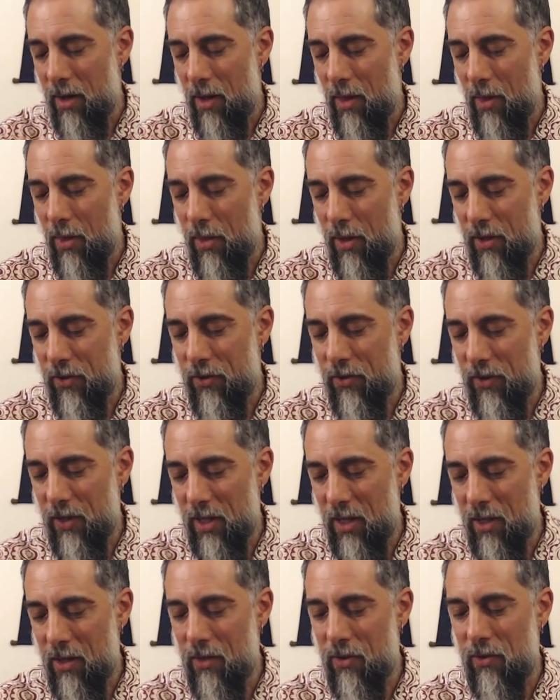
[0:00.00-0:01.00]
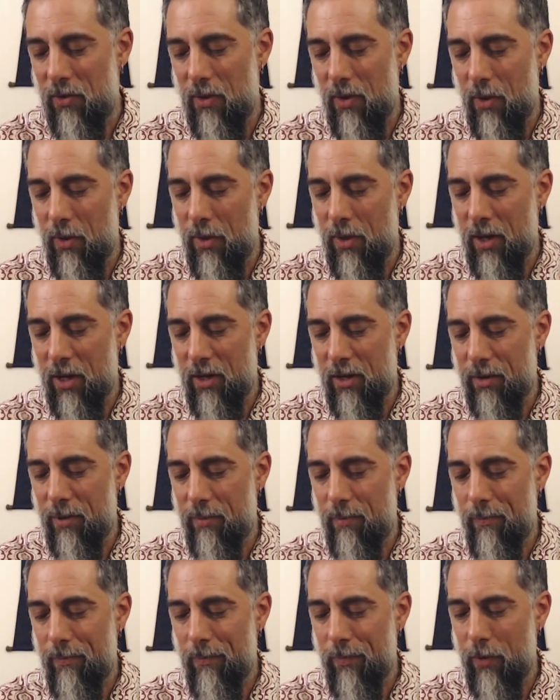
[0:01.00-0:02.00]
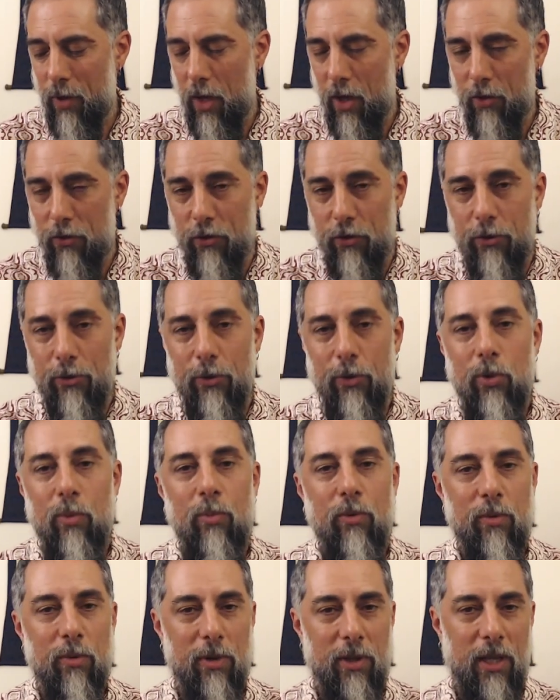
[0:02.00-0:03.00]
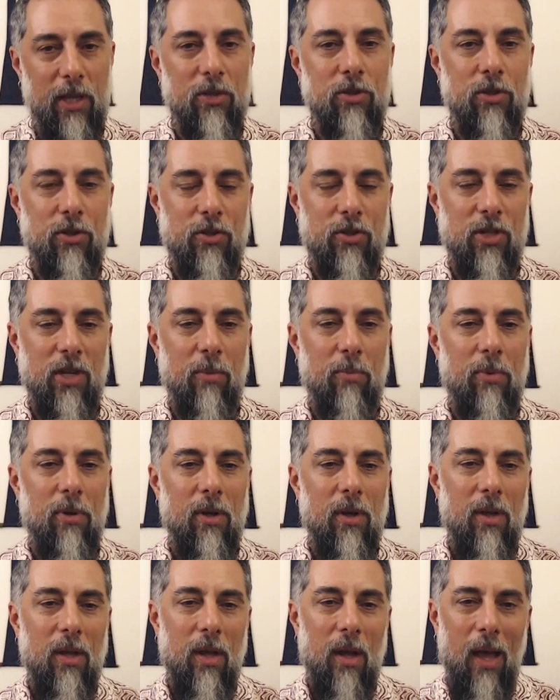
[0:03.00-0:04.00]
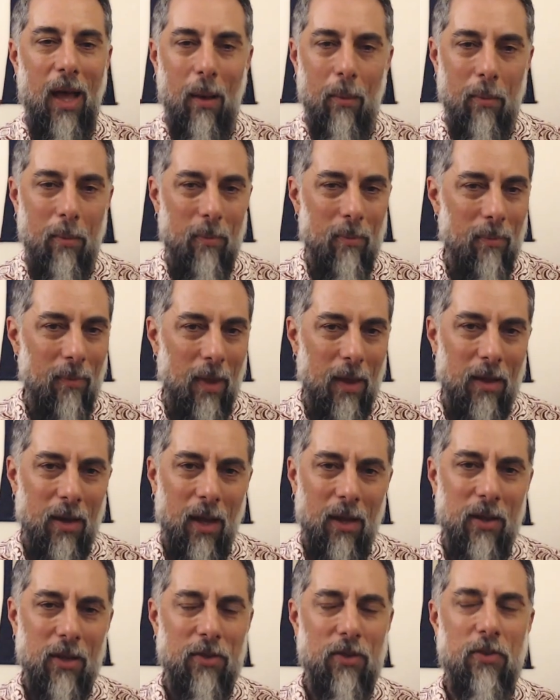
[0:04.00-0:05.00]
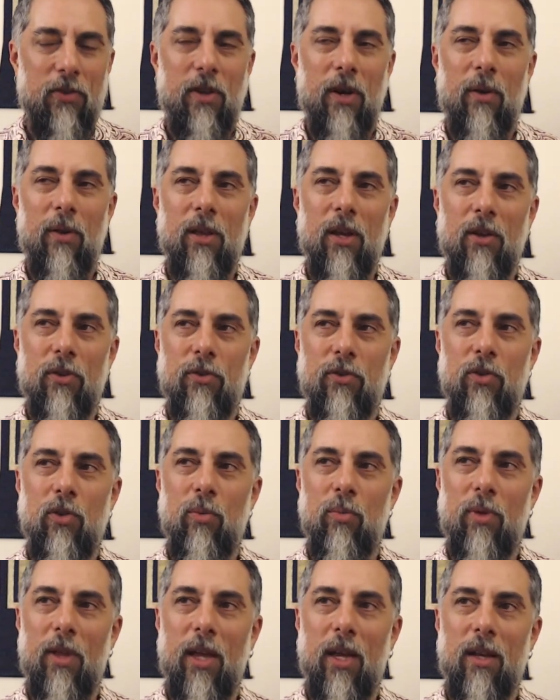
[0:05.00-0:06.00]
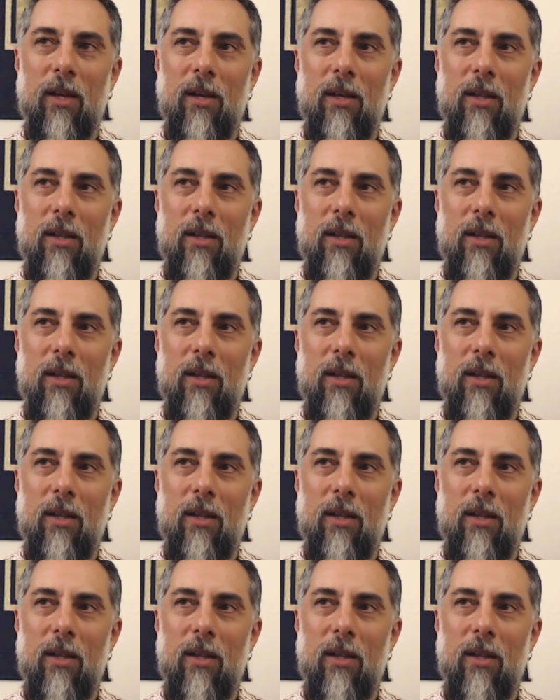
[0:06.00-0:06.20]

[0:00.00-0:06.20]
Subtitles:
this is the assumed relationship, not necessarily assumed like